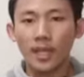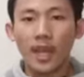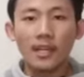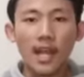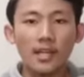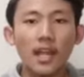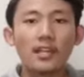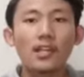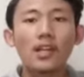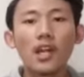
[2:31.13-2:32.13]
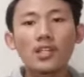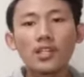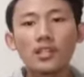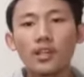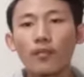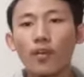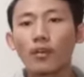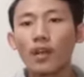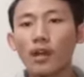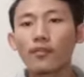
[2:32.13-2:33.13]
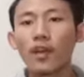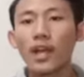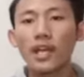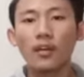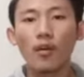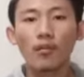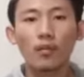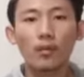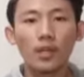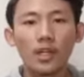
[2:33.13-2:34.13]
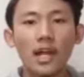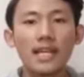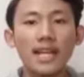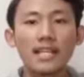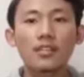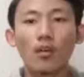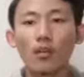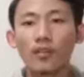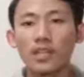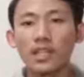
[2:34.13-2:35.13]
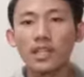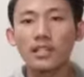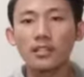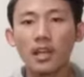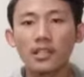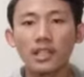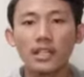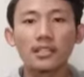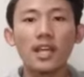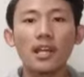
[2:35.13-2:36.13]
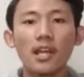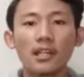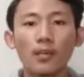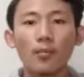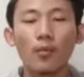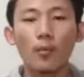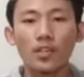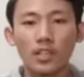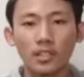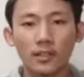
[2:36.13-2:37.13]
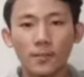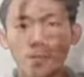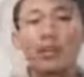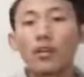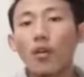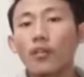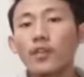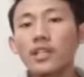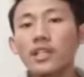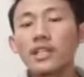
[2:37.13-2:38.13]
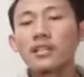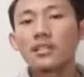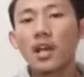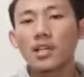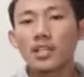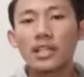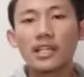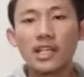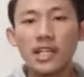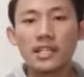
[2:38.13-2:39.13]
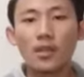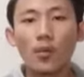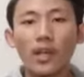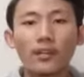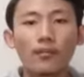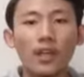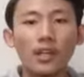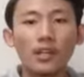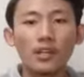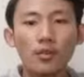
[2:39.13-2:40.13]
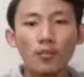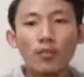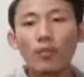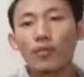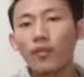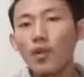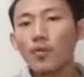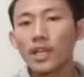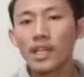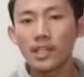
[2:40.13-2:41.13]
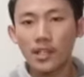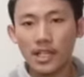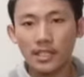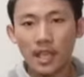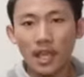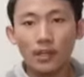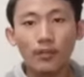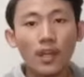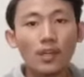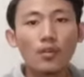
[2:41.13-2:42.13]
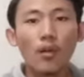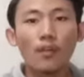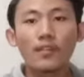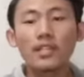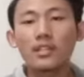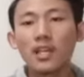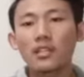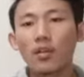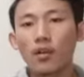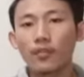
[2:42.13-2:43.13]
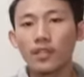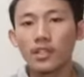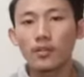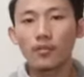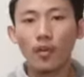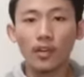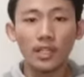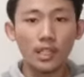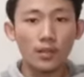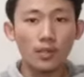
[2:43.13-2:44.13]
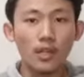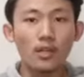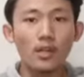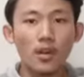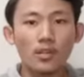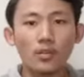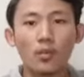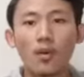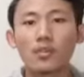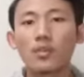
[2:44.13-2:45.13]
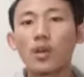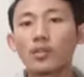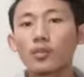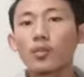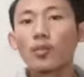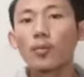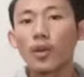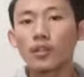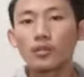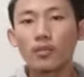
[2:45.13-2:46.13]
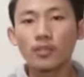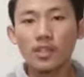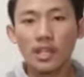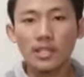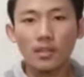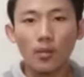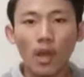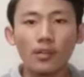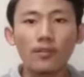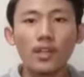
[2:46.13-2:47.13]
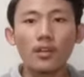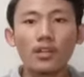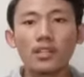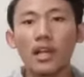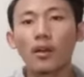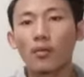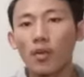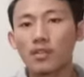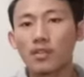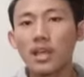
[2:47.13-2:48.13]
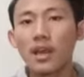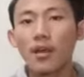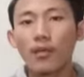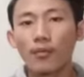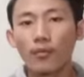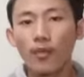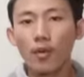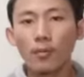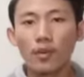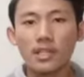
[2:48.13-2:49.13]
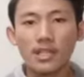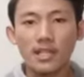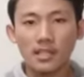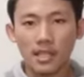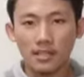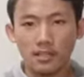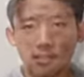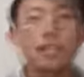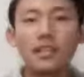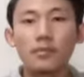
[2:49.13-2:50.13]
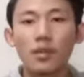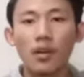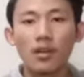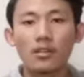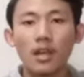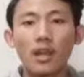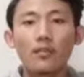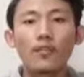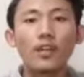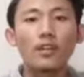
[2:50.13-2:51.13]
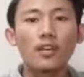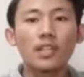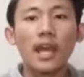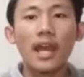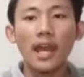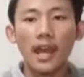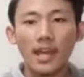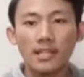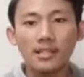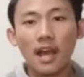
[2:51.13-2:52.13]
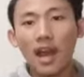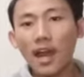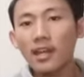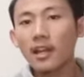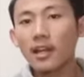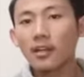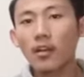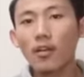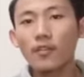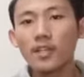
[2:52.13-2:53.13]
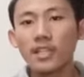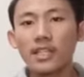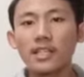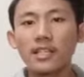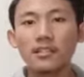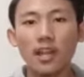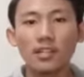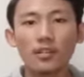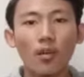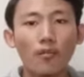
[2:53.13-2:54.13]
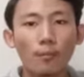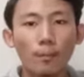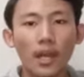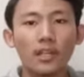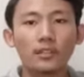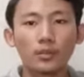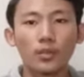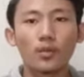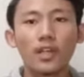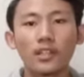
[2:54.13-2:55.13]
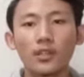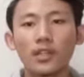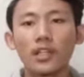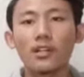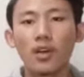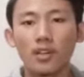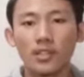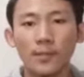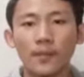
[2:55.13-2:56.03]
Then, the relationship for graph head over weir against coefficient discharge is directly proportional. The coefficient discharge increase when the volume flow rate increase. The value of discharge coefficient for rectangular notch was 2.26 while V-notch was 4.66. This is because V-notch has high coefficient discharge compared to rectangular notch.